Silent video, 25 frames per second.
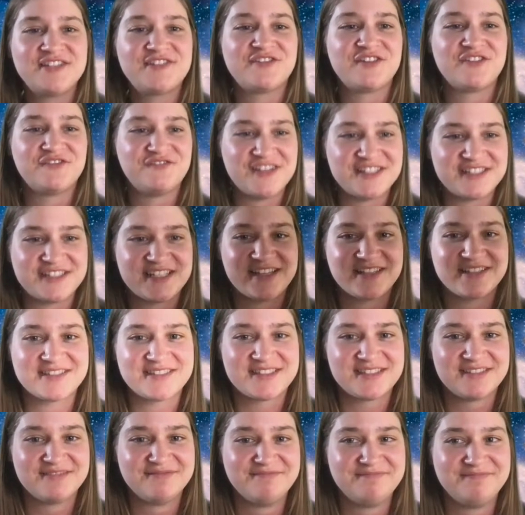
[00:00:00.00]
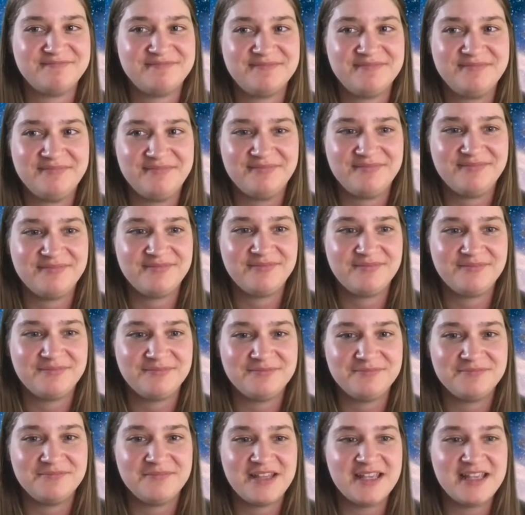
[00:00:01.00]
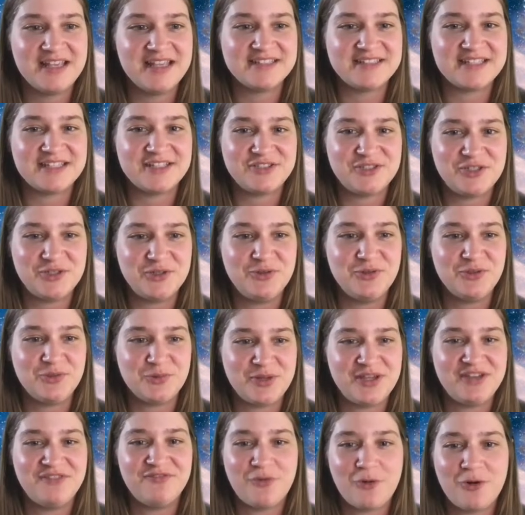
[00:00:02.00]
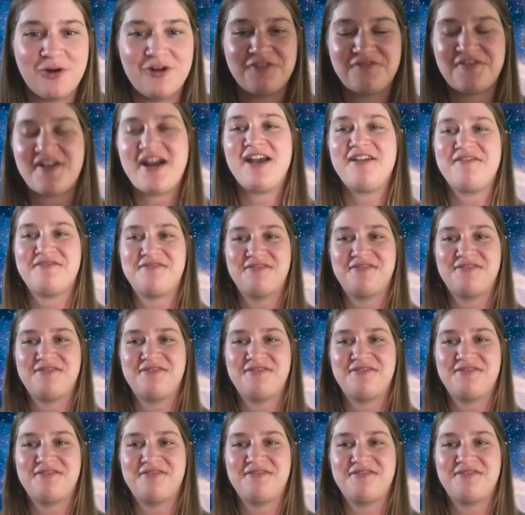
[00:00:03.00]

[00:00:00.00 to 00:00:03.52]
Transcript: for Physics? Is it 2, 3, 4, or 5?